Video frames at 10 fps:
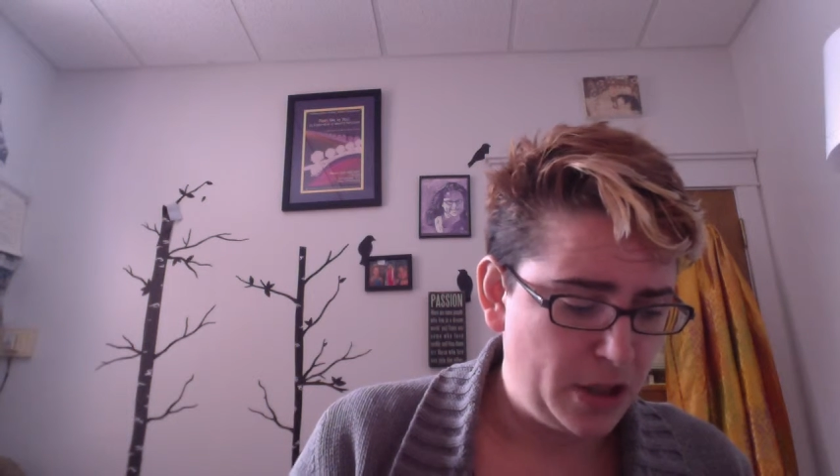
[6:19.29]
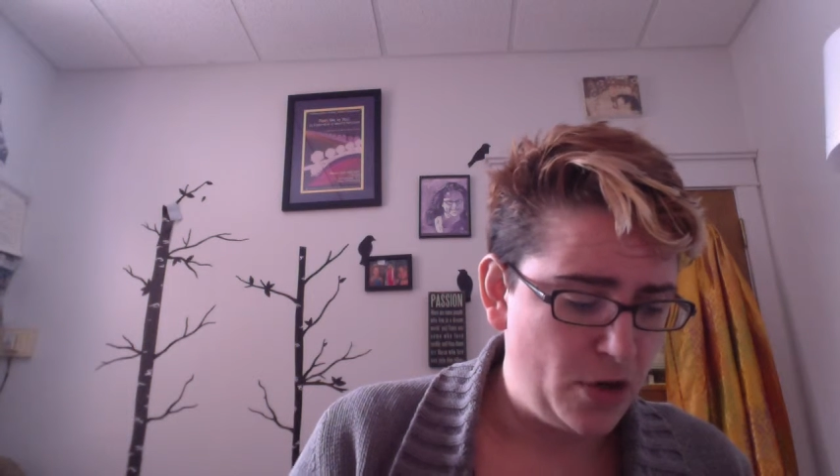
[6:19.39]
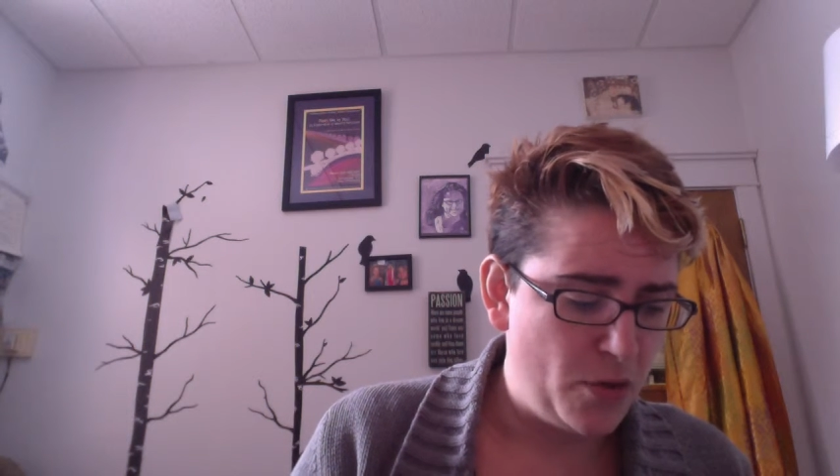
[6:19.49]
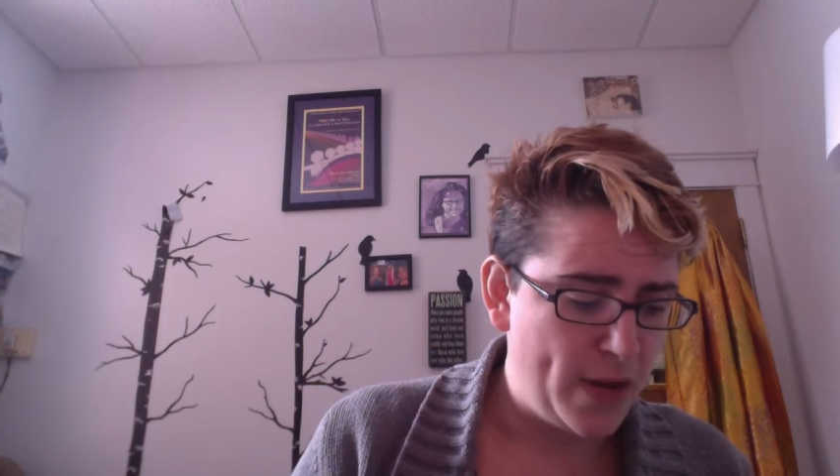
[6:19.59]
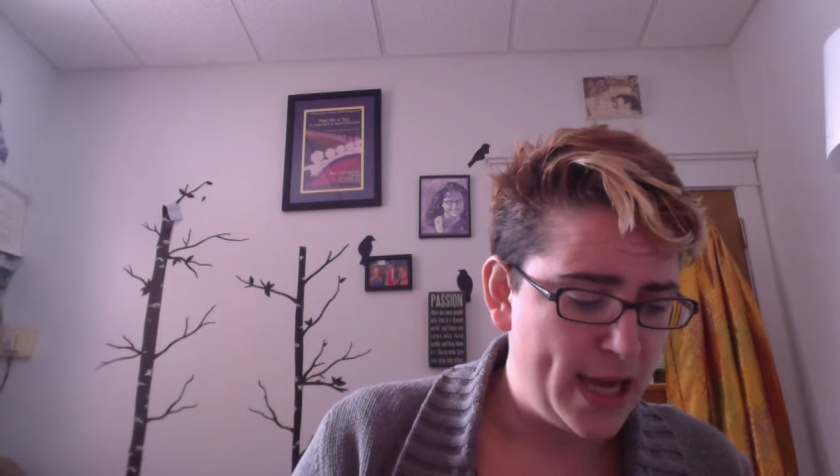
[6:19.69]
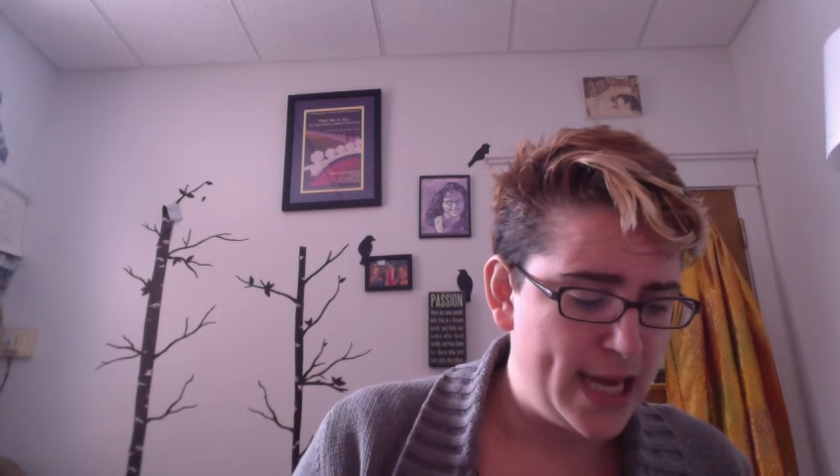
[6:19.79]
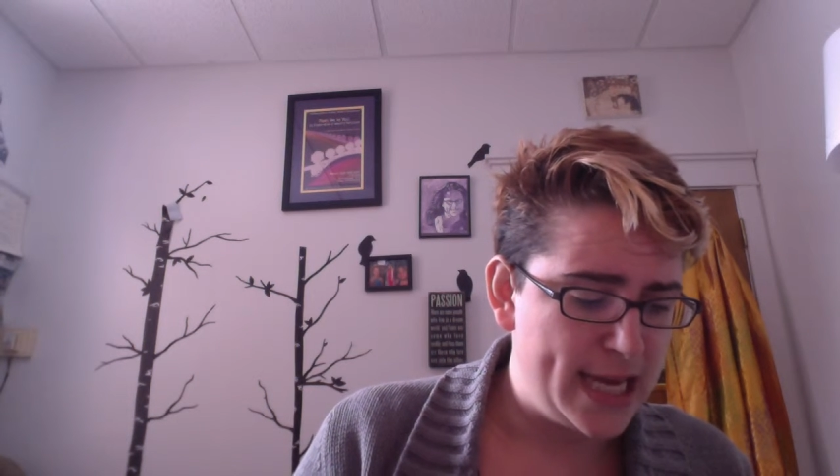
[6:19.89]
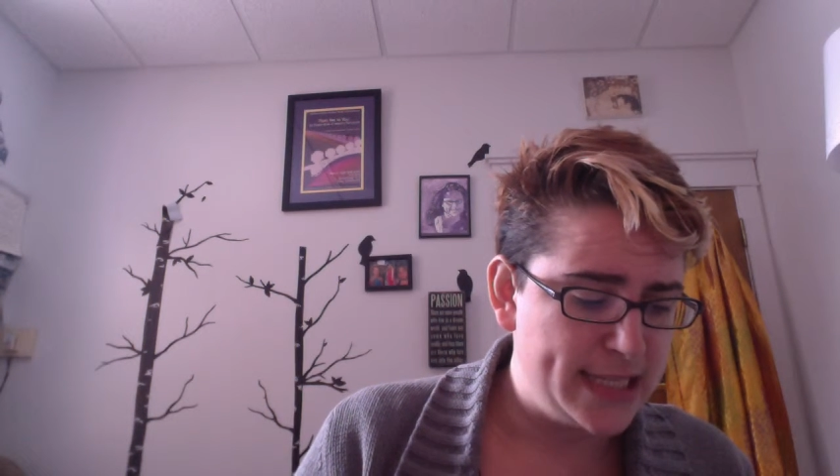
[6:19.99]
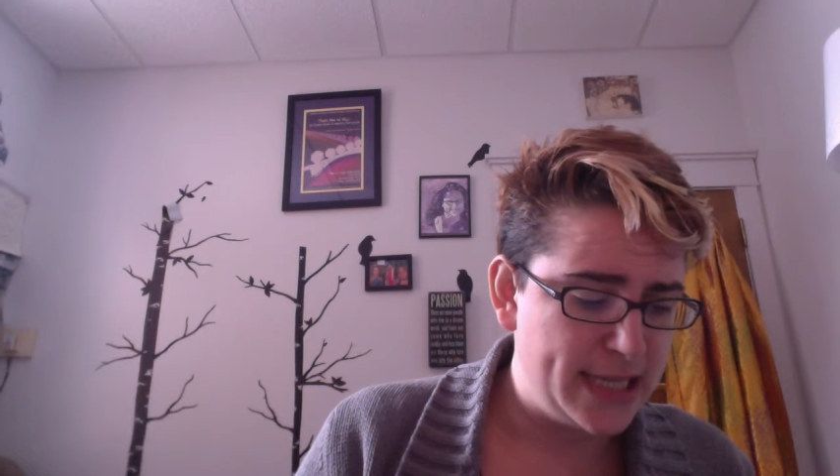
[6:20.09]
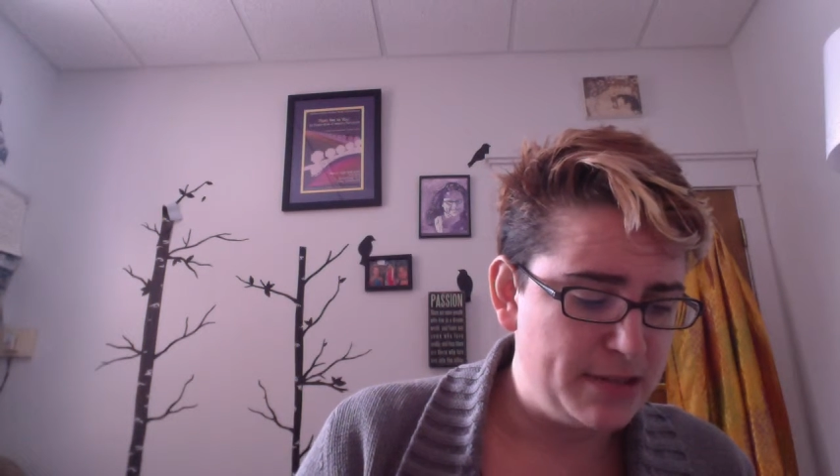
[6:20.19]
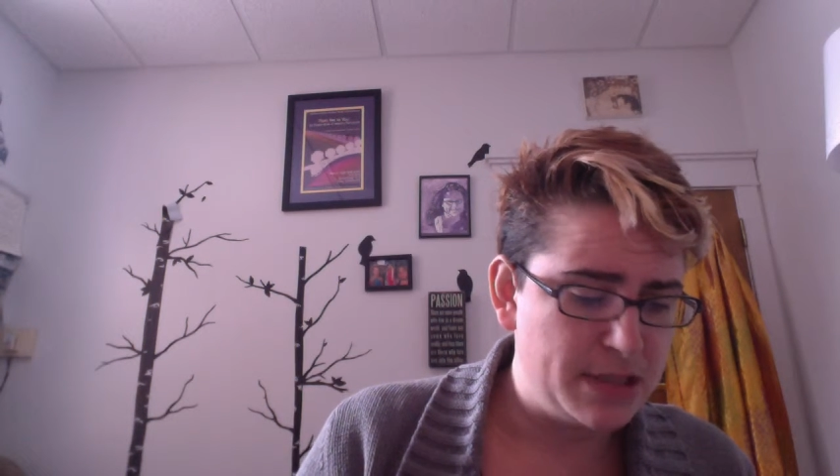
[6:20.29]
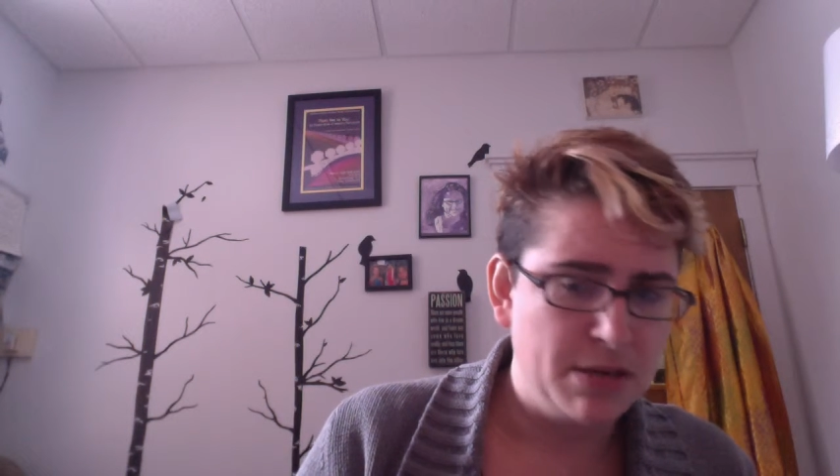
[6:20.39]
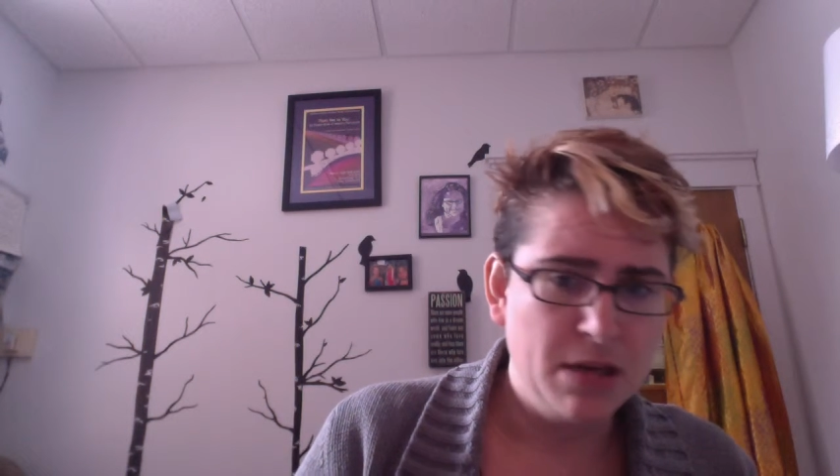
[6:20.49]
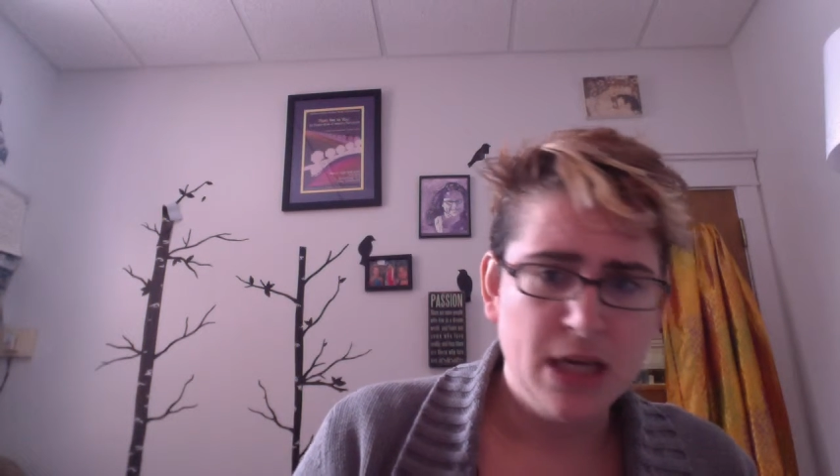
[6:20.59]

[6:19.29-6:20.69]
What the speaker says: It isn't